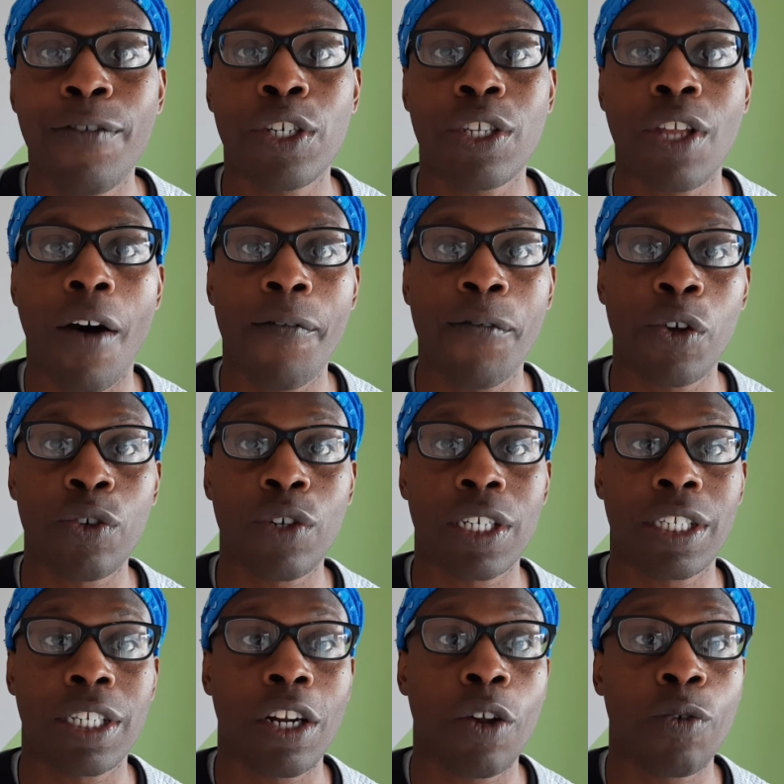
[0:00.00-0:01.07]
you start
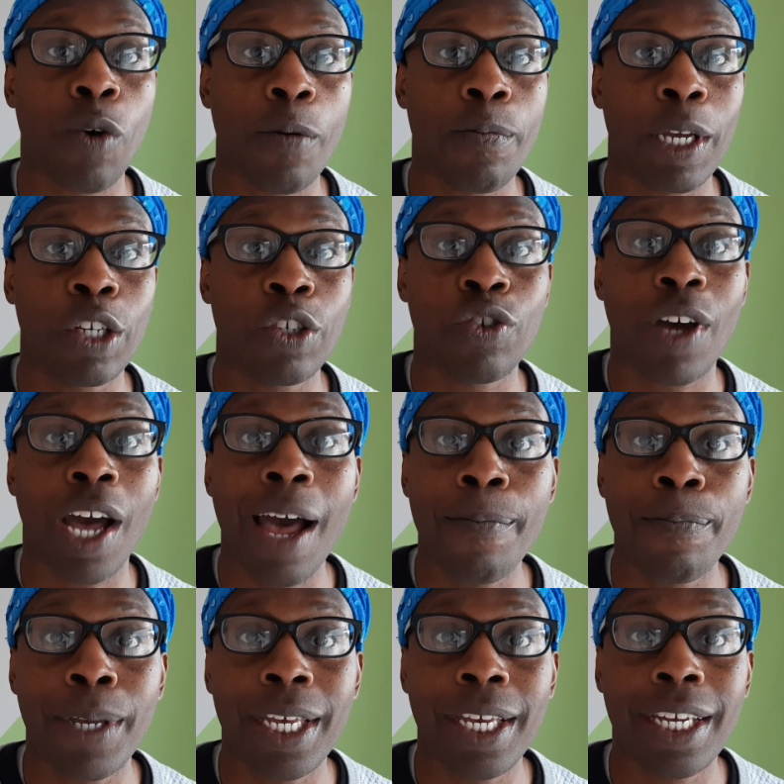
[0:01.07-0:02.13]
focusing on what makes you
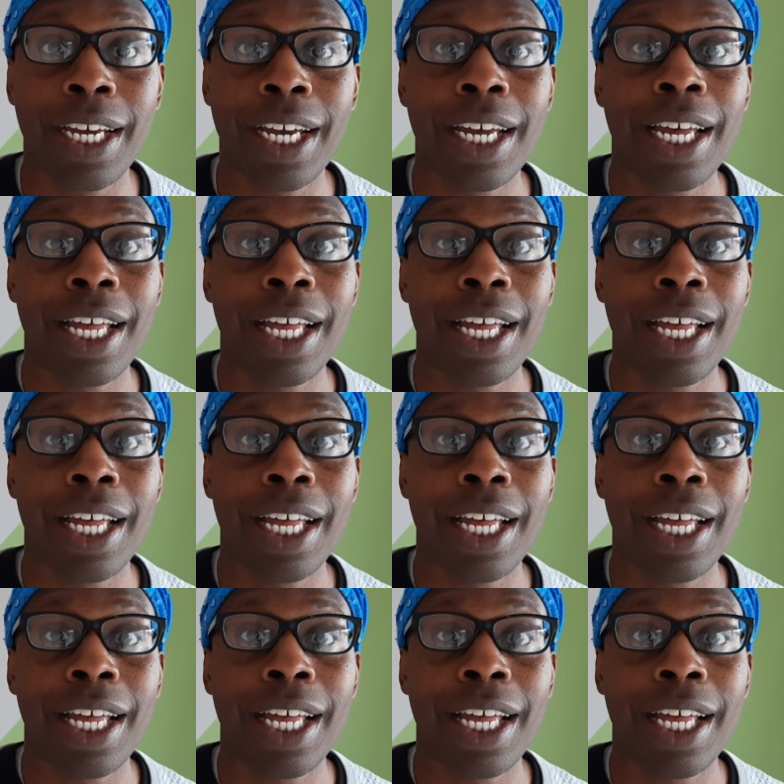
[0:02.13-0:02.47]
happy,